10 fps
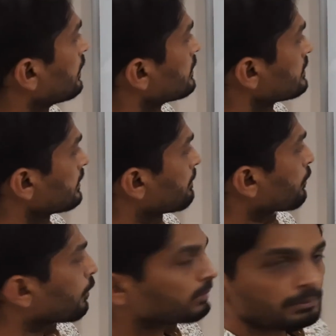See, the
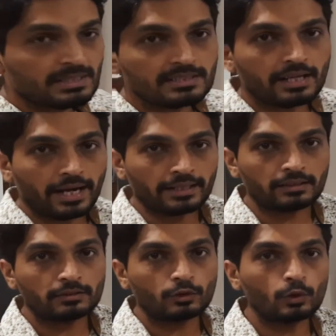problem is
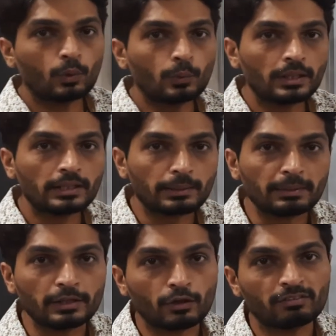that the lower
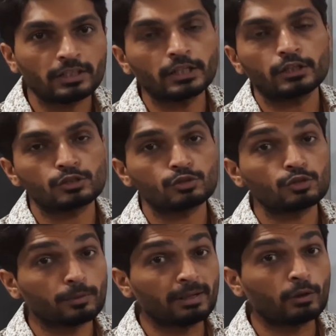limit of integration
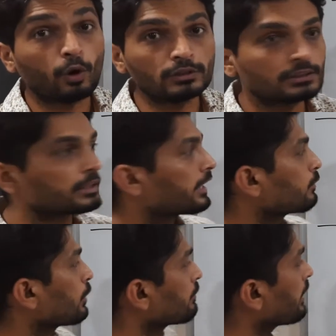should be constant. And
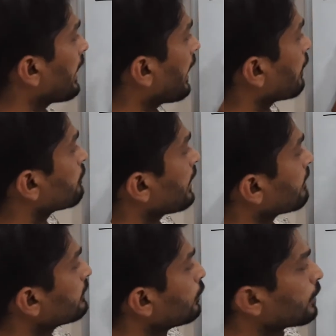what we have
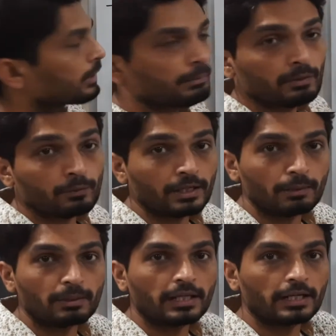a lower limit
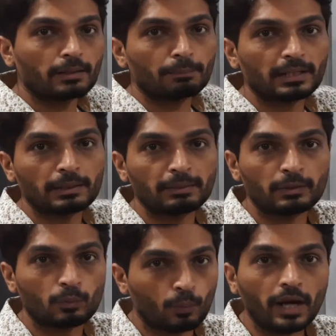variable and upper limit
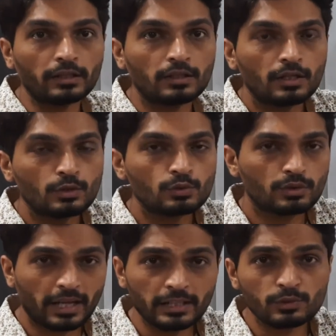1. So
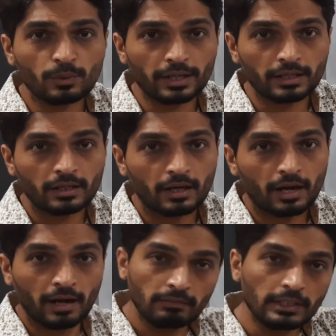that's why
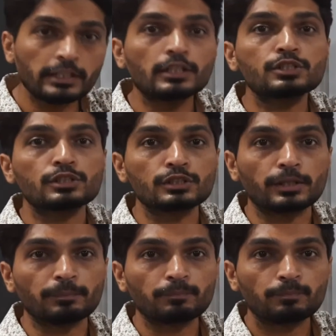I will interchange
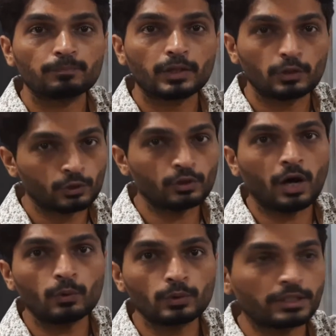them. Do you know
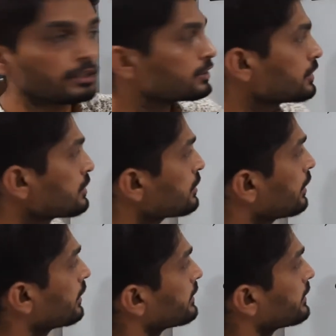how to interchange?